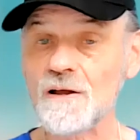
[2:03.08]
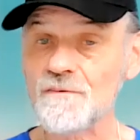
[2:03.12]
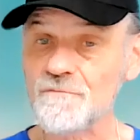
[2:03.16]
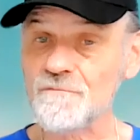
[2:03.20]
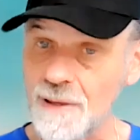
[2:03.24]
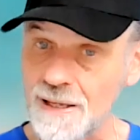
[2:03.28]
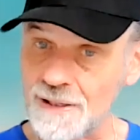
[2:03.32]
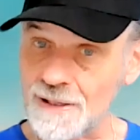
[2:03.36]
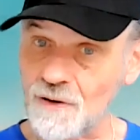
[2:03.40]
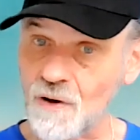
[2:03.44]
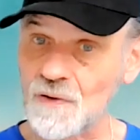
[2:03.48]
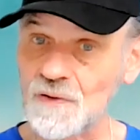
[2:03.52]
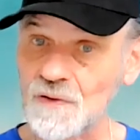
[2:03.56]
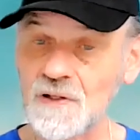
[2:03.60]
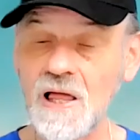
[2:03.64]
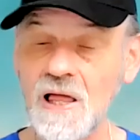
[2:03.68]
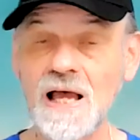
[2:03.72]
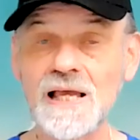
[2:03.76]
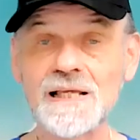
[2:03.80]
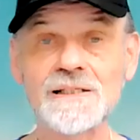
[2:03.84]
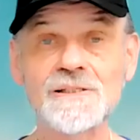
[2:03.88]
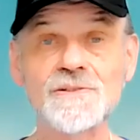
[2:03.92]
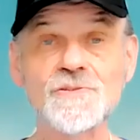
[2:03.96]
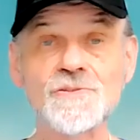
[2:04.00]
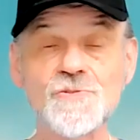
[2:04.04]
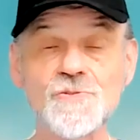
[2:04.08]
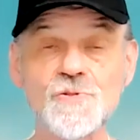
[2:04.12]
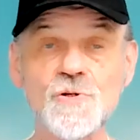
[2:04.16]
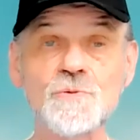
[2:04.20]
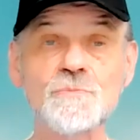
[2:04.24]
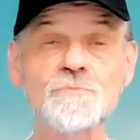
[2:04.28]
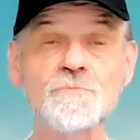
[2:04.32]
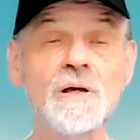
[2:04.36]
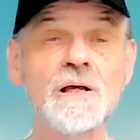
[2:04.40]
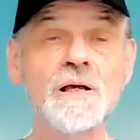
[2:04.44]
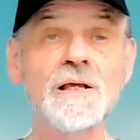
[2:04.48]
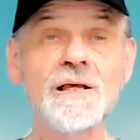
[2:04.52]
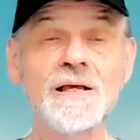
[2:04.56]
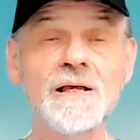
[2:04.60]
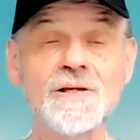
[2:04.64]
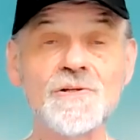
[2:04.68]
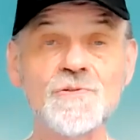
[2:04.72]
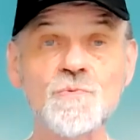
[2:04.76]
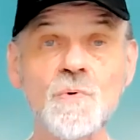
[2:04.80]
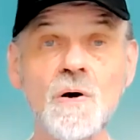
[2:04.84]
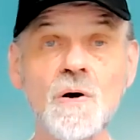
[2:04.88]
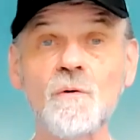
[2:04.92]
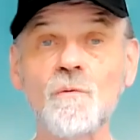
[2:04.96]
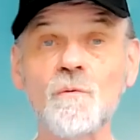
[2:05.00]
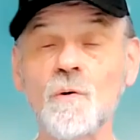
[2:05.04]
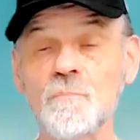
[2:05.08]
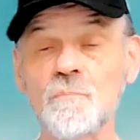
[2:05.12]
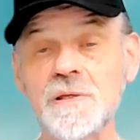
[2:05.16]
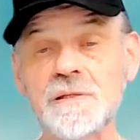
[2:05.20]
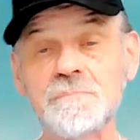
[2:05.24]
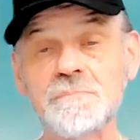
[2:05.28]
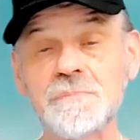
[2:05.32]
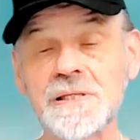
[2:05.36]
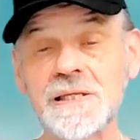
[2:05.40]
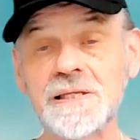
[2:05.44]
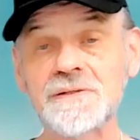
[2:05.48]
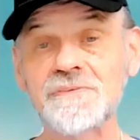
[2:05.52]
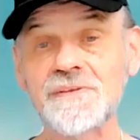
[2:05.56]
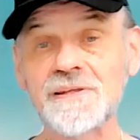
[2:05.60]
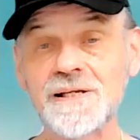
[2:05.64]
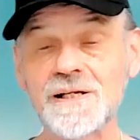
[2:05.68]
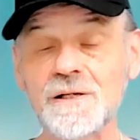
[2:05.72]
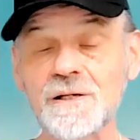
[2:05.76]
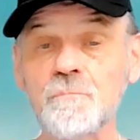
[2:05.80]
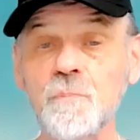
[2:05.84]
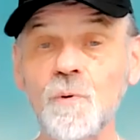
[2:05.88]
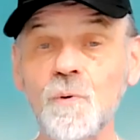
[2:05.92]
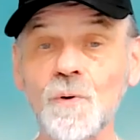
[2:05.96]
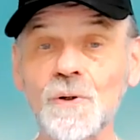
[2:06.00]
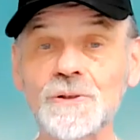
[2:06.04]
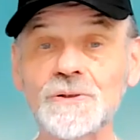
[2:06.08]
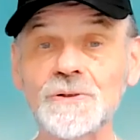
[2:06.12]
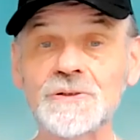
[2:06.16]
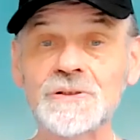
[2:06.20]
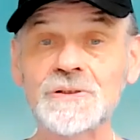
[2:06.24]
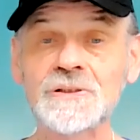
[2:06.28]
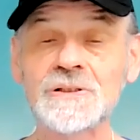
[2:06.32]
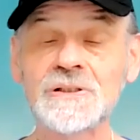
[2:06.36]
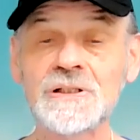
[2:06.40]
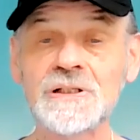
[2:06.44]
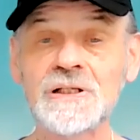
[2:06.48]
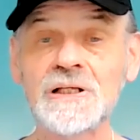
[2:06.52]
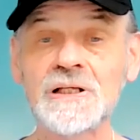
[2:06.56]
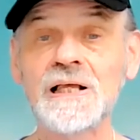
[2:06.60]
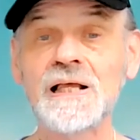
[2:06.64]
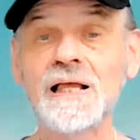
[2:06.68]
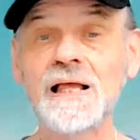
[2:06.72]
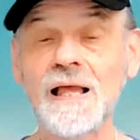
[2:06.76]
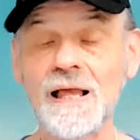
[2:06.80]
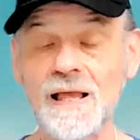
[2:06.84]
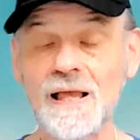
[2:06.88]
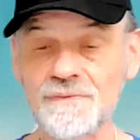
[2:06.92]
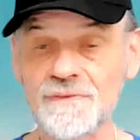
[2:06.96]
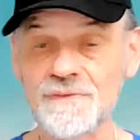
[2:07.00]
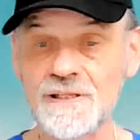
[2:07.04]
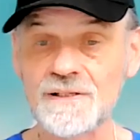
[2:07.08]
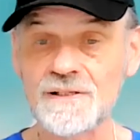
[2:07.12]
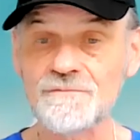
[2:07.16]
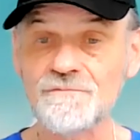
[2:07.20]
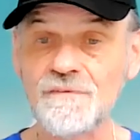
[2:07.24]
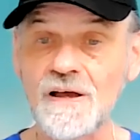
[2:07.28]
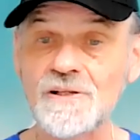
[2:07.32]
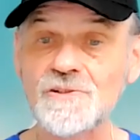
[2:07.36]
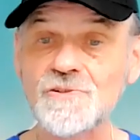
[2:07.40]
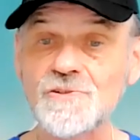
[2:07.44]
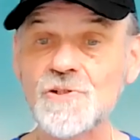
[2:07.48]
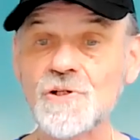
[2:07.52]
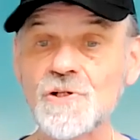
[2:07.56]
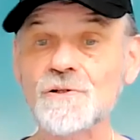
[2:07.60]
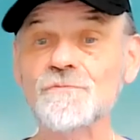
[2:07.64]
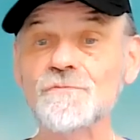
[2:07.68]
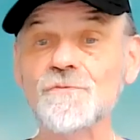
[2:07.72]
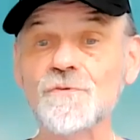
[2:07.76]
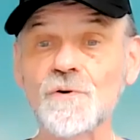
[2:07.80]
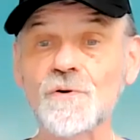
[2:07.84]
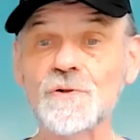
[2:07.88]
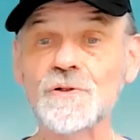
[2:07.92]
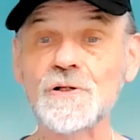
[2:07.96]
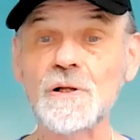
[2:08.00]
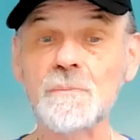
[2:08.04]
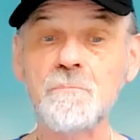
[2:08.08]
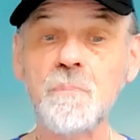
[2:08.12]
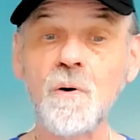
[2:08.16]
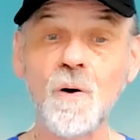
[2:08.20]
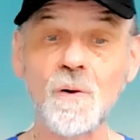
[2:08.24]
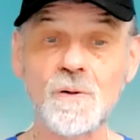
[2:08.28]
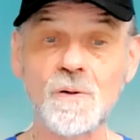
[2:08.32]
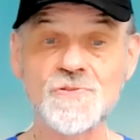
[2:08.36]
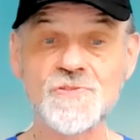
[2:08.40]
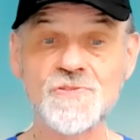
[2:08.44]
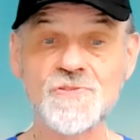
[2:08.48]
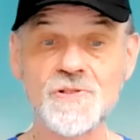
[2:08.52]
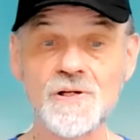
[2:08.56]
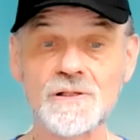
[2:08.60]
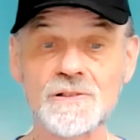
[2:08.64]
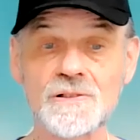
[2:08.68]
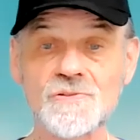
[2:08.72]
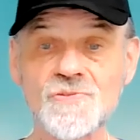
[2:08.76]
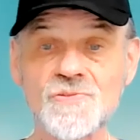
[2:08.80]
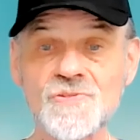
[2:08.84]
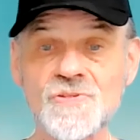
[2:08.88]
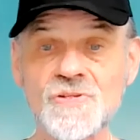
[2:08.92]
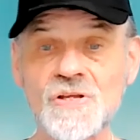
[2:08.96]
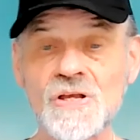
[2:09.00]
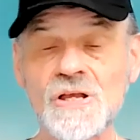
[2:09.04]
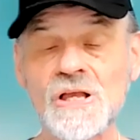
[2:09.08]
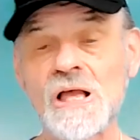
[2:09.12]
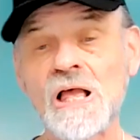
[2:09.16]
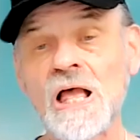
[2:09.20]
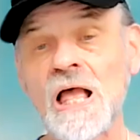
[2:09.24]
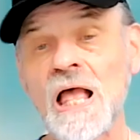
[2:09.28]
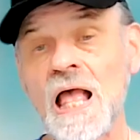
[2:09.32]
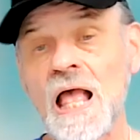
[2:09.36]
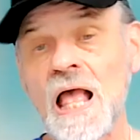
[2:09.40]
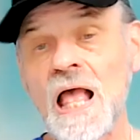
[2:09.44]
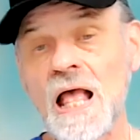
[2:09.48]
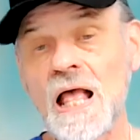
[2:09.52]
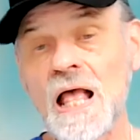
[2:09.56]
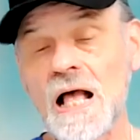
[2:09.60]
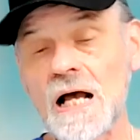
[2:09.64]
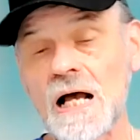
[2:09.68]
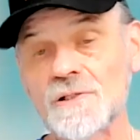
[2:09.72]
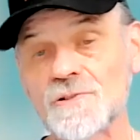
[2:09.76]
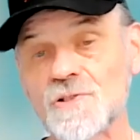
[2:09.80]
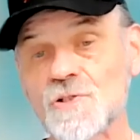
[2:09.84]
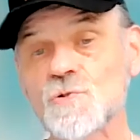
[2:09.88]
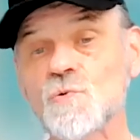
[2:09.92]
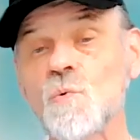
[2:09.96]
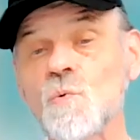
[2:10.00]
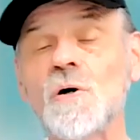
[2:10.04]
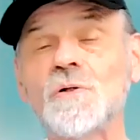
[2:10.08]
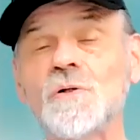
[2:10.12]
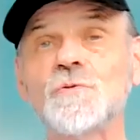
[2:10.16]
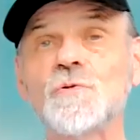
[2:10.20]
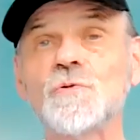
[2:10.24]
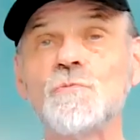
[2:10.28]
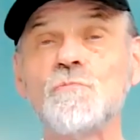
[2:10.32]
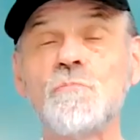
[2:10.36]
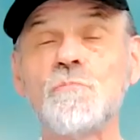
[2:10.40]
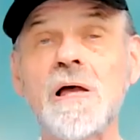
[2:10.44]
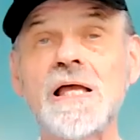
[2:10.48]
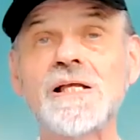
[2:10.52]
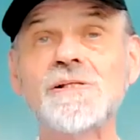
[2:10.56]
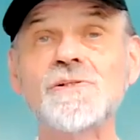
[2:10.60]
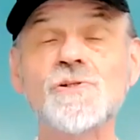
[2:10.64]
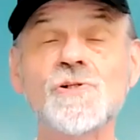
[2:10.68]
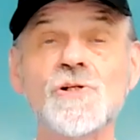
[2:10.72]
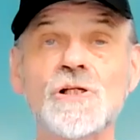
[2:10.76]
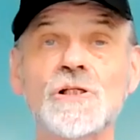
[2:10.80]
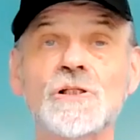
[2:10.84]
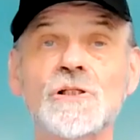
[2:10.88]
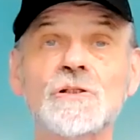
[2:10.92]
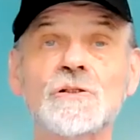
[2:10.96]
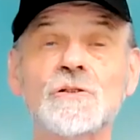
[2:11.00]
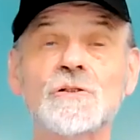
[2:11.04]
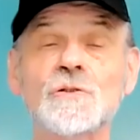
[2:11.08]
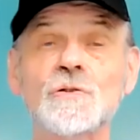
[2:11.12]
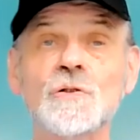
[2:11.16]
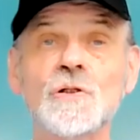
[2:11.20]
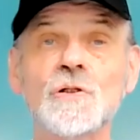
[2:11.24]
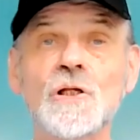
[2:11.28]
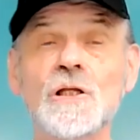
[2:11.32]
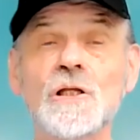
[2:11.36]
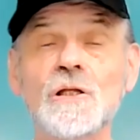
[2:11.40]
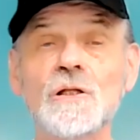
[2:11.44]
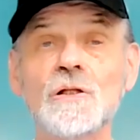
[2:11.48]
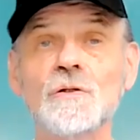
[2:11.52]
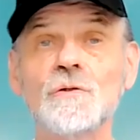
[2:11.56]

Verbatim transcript: who I met online and Zoom as well, will meet me at the airport. And the adventure for Nepal starts. I just want to mention